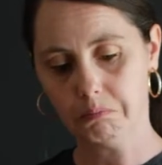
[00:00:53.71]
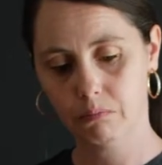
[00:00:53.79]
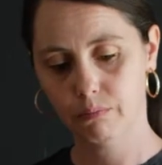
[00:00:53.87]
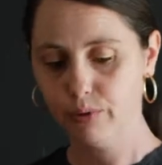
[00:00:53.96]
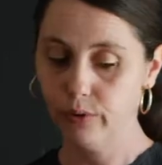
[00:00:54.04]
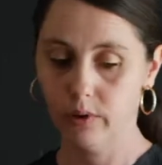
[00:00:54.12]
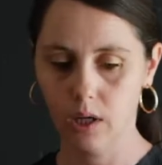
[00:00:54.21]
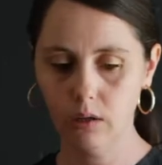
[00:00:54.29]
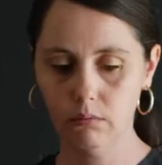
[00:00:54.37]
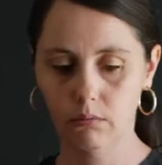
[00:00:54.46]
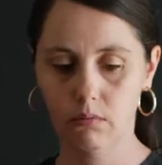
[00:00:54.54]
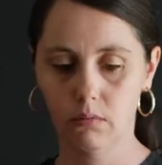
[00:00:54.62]

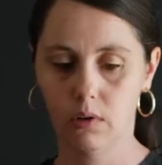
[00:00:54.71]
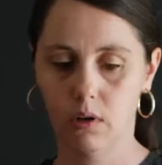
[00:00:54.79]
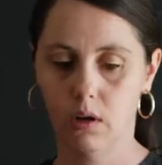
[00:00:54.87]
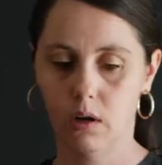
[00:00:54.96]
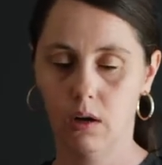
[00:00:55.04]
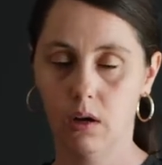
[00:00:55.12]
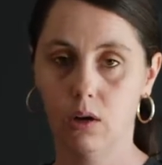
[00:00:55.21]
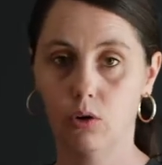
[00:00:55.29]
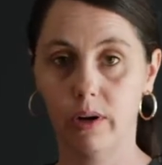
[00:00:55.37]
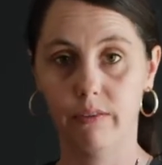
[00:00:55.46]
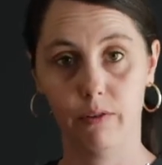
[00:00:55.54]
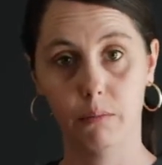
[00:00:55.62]
pruner,
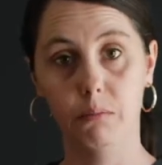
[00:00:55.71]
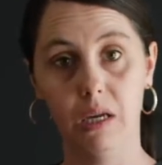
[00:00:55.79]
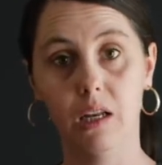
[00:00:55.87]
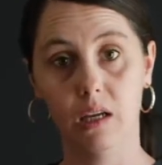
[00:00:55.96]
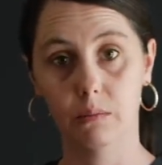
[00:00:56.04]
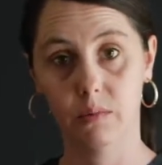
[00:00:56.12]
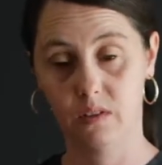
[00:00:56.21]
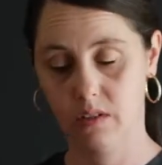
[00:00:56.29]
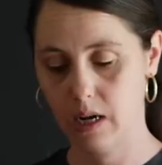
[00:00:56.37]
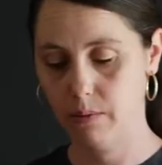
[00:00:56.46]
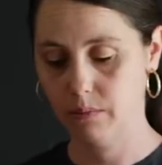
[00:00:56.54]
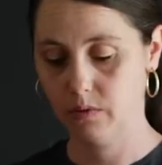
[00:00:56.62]
great for medium
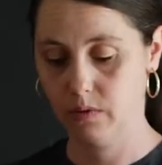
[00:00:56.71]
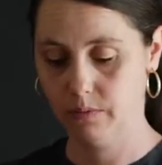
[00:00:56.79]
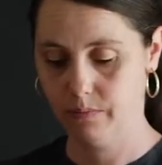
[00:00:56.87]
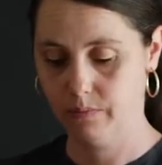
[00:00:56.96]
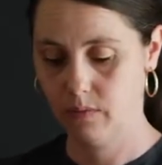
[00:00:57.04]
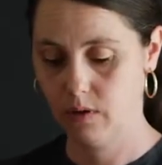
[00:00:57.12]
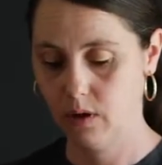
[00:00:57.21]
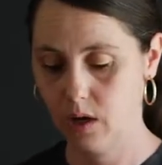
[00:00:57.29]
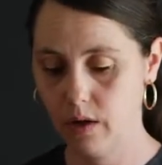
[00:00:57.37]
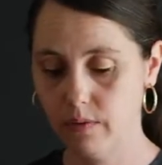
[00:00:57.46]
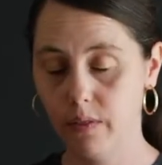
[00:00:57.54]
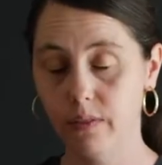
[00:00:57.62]
stems.
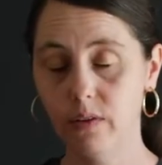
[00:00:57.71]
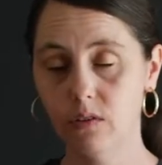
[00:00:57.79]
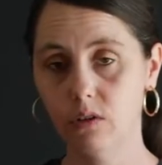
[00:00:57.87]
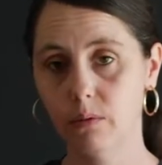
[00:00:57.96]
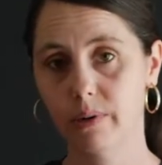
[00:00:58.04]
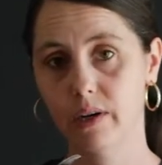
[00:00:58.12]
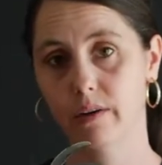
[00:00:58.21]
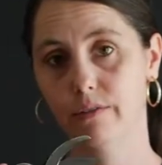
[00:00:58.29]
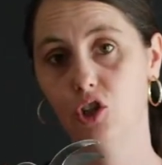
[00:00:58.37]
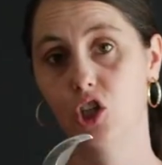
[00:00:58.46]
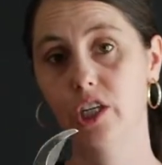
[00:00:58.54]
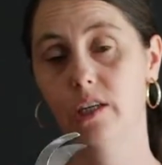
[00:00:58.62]
And then these are a pair of
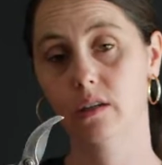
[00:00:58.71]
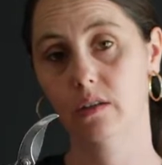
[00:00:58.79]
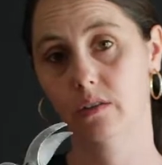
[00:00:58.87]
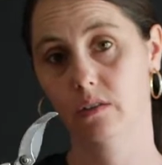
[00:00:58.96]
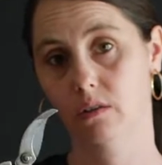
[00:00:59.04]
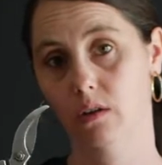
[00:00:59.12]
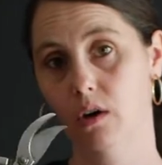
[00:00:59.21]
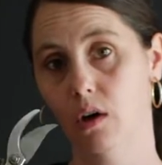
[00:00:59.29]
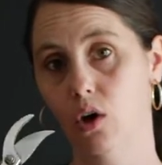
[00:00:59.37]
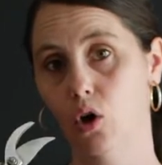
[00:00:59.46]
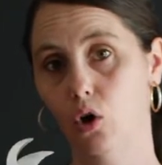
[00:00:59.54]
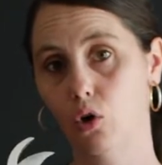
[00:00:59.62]
shears,
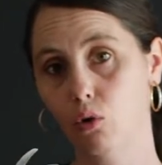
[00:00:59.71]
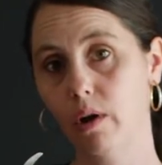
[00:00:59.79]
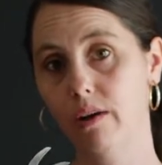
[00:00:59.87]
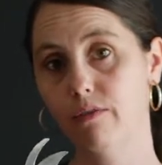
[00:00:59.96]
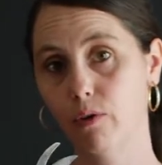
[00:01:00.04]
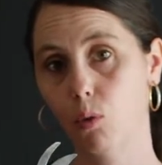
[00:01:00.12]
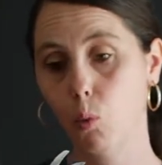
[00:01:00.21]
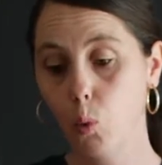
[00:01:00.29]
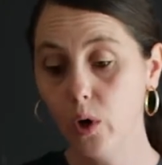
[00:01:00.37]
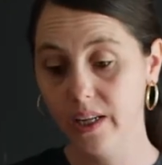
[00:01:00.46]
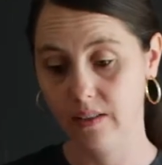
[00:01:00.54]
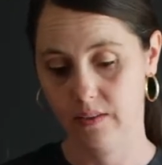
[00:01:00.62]
great for
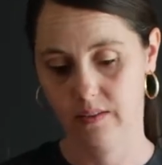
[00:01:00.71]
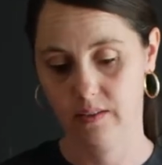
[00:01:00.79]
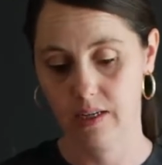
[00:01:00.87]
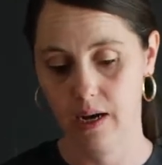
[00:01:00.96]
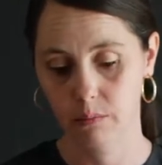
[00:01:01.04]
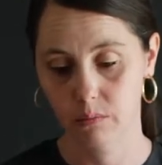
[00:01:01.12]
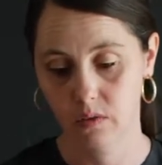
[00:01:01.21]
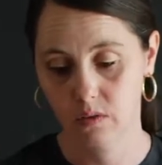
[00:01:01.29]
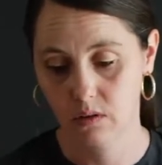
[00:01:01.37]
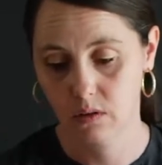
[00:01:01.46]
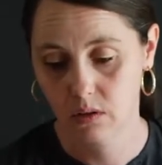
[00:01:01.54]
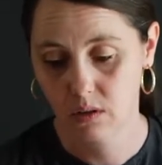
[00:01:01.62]
woody
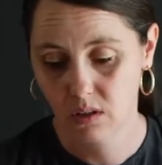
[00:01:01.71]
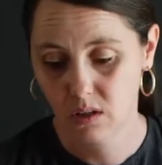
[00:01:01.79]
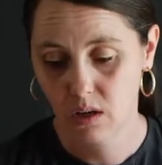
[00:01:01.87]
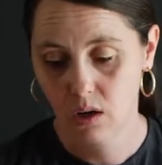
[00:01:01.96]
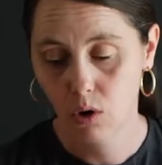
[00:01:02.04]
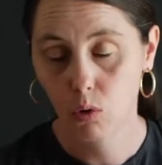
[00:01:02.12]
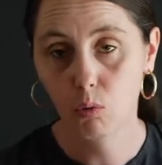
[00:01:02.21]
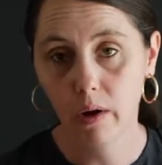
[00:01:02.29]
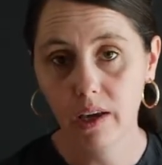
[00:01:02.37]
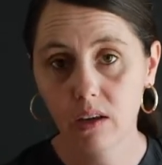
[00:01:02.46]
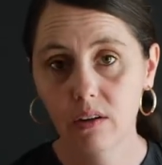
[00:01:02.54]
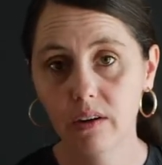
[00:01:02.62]
stems.
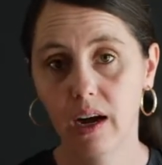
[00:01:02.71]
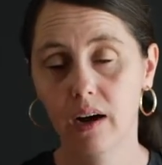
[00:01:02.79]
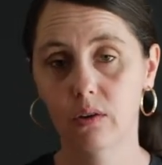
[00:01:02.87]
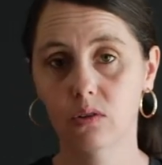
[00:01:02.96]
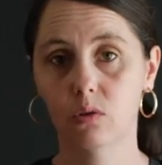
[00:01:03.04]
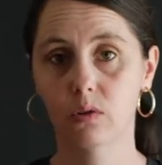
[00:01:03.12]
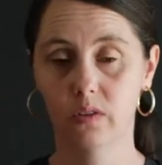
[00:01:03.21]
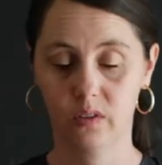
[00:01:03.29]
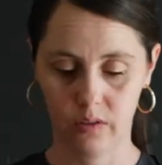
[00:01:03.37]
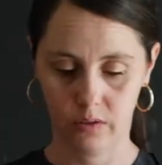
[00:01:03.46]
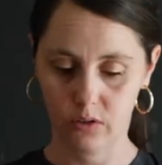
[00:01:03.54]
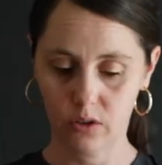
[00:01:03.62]
Regular household
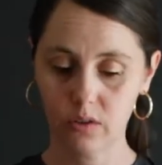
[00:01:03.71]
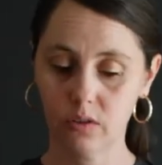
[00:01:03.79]
scissors